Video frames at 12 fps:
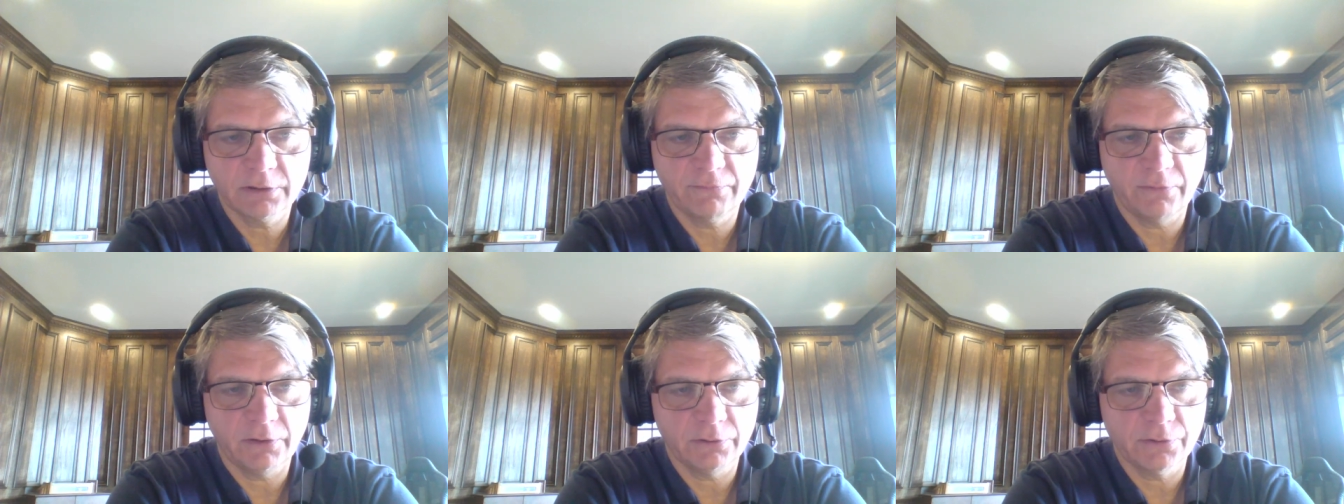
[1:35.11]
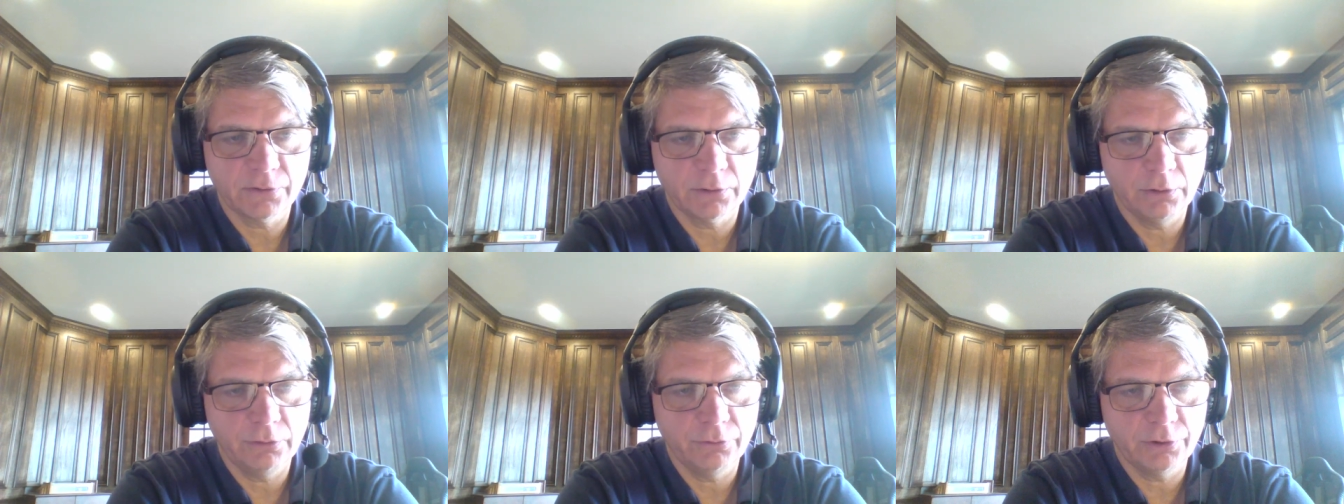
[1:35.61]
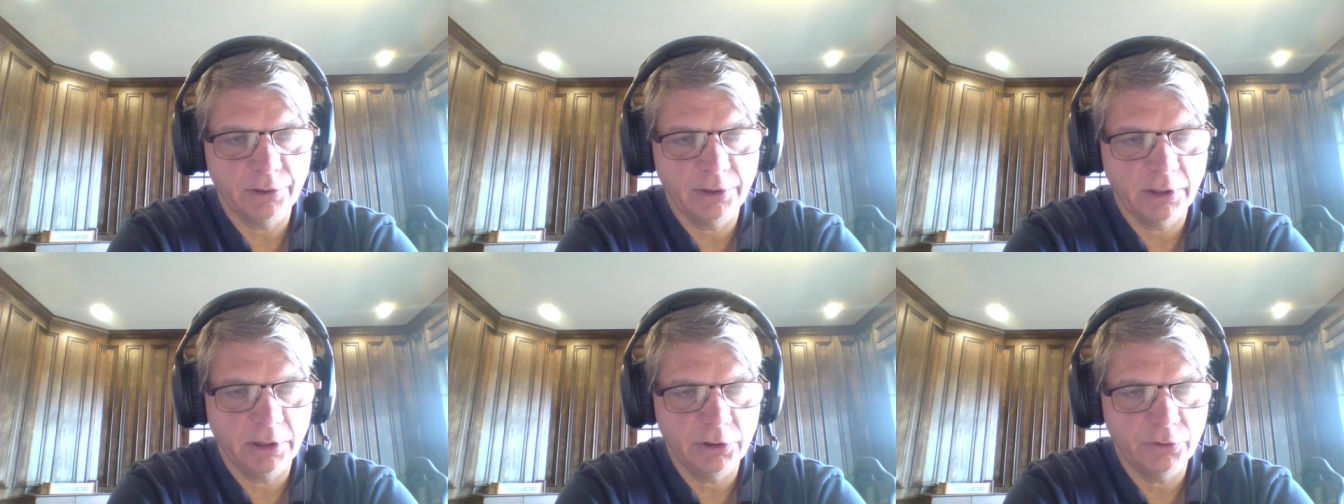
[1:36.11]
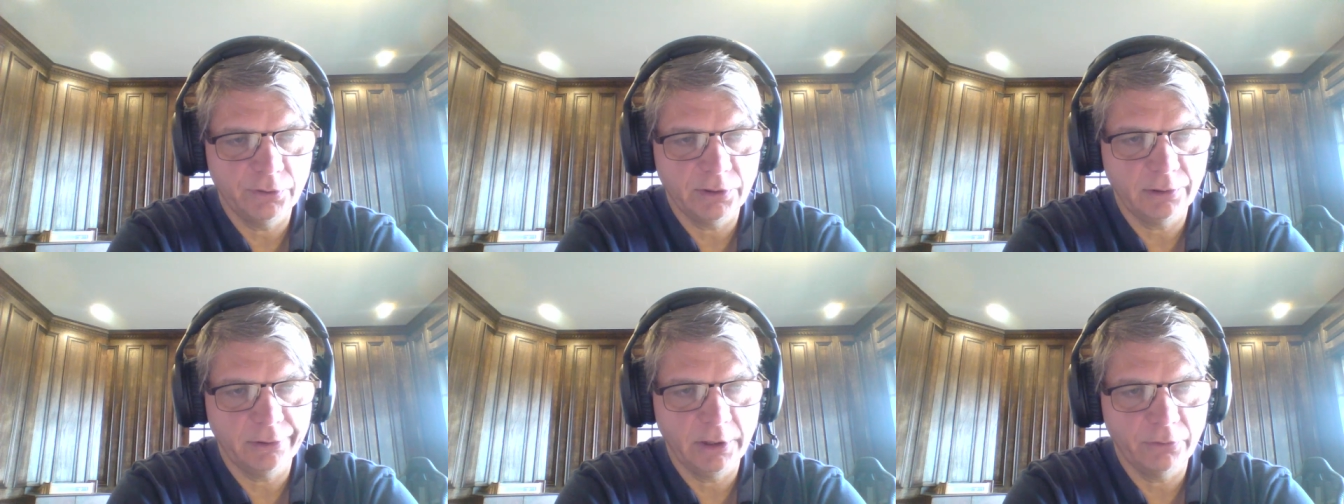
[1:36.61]
False, usually in a
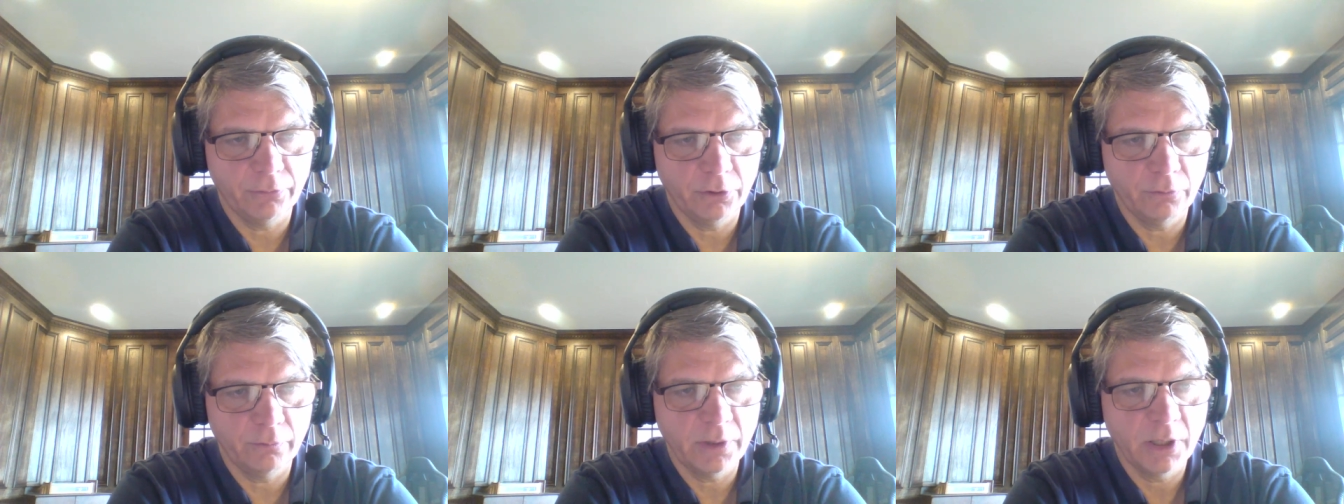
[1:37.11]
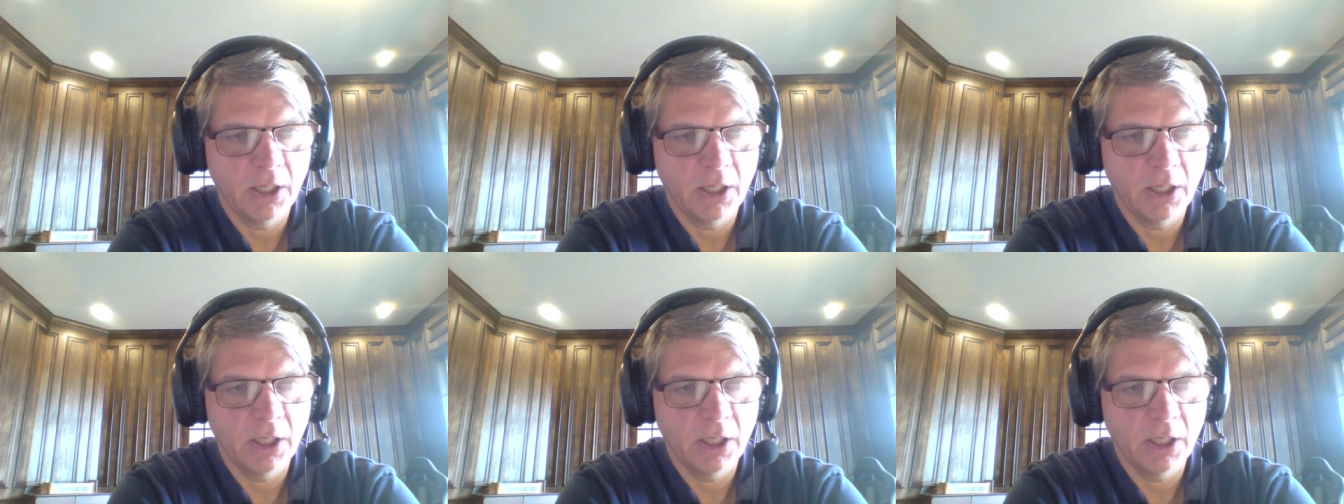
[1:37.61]
utility room.